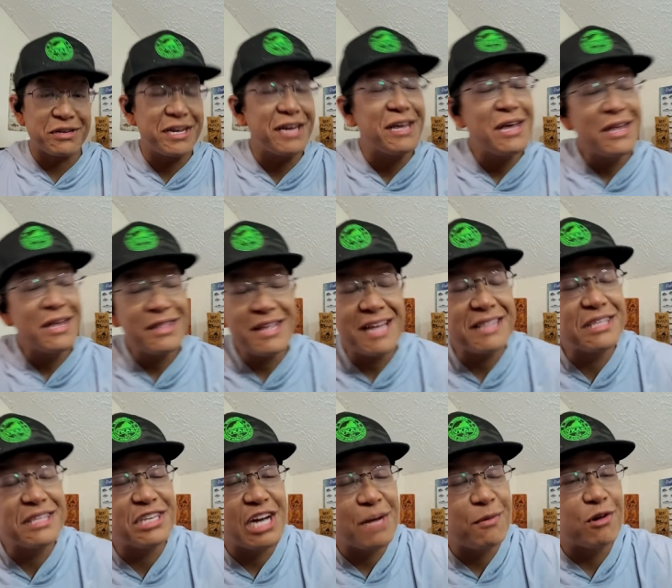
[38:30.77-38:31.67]
Yeah, not
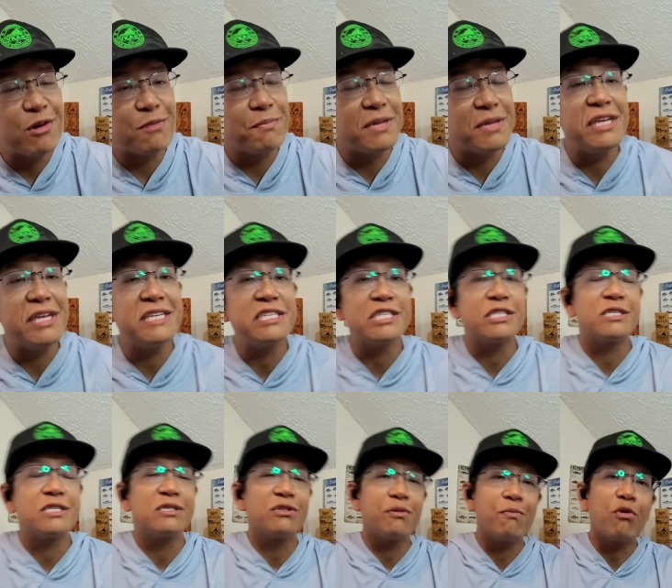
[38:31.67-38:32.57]
dumber, but they
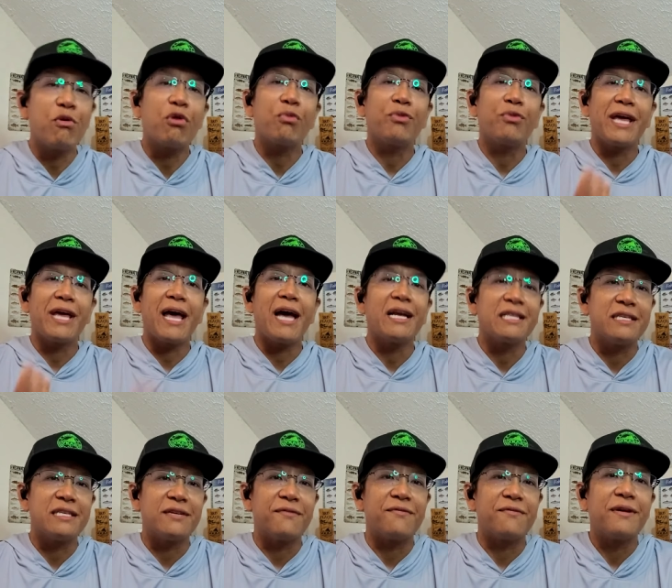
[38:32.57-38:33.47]
just, they're more
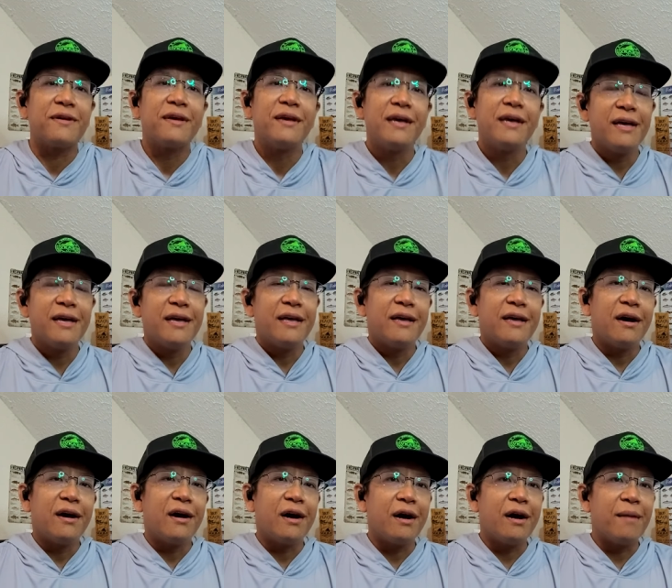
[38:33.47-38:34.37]
reactive.
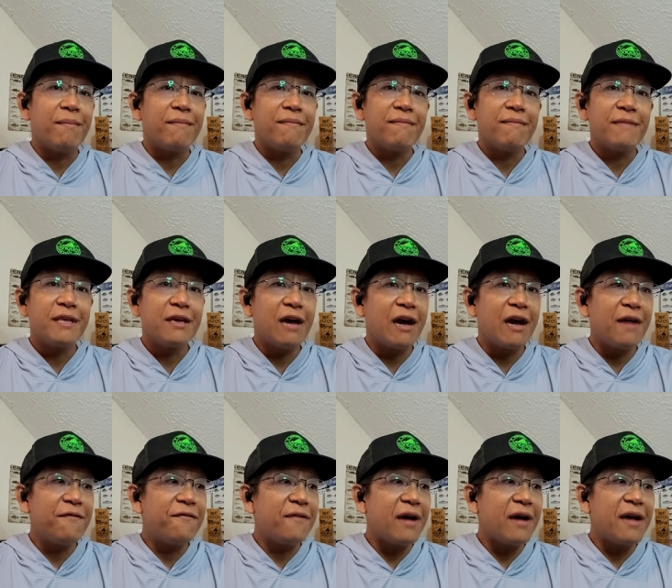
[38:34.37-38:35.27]
Um, you know,
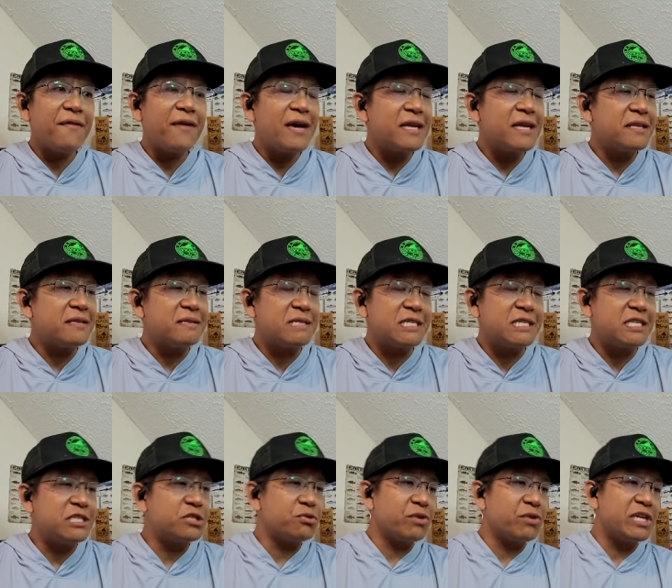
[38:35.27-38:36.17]
I've I've had
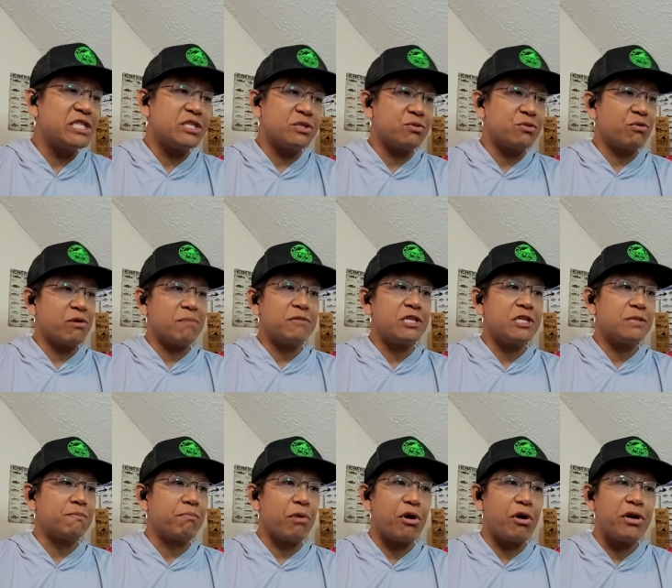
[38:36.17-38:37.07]
situations where I'm
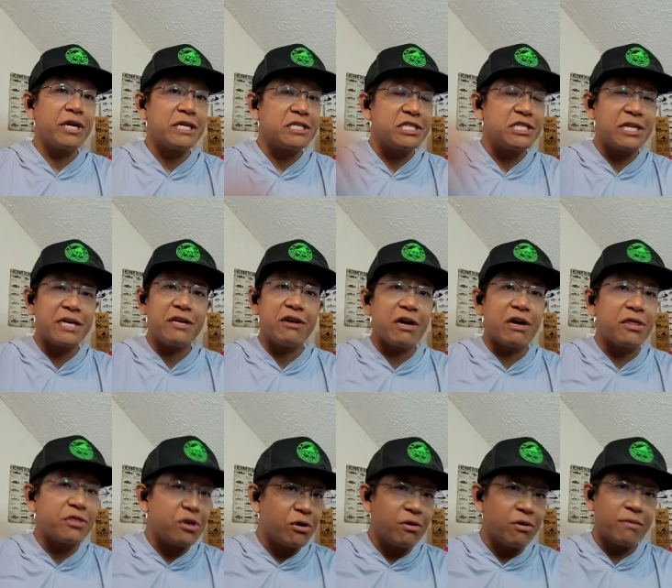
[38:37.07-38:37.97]
just burning a, ch you know, I
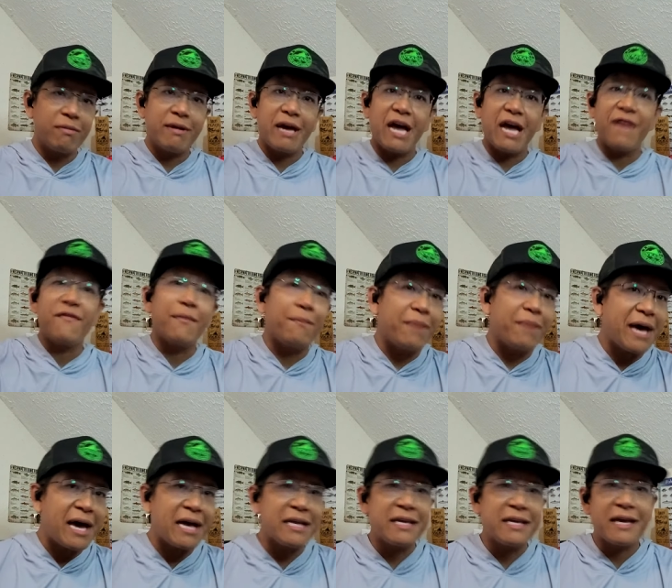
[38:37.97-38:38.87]
throw, I have a
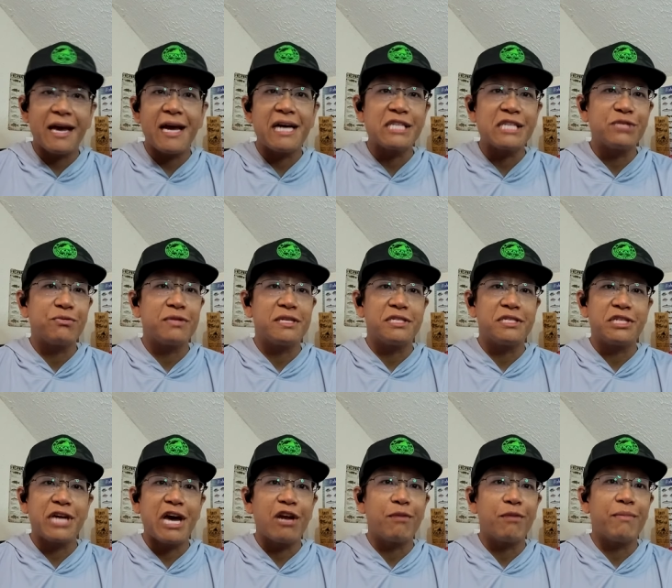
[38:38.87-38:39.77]
bad cast with a
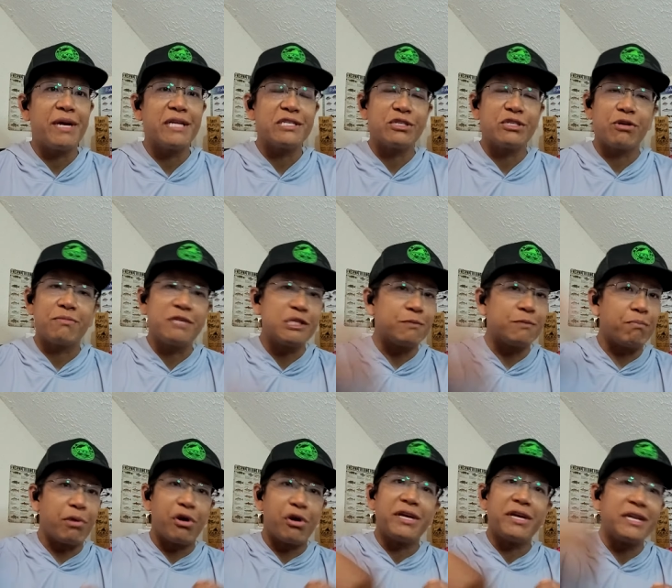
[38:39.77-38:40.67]
chatterbait, so I'm just
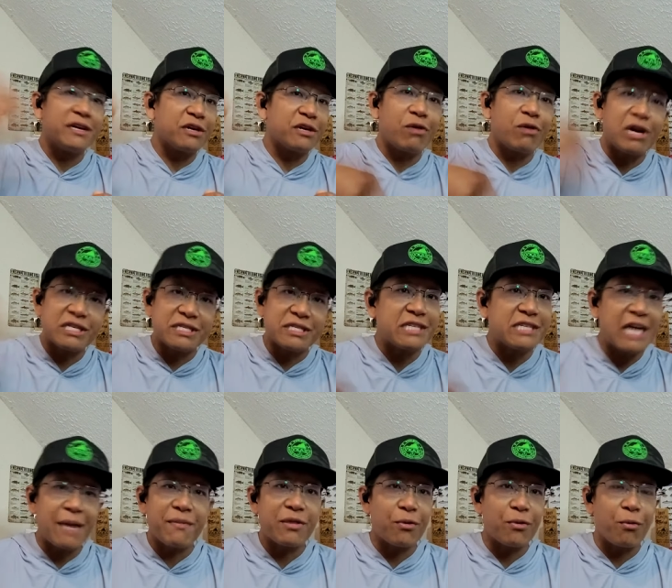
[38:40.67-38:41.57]
burning across the
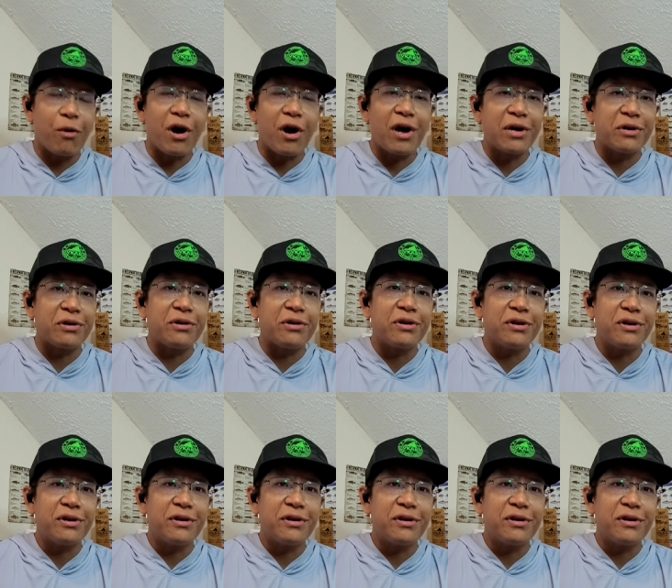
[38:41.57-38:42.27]
top of the water,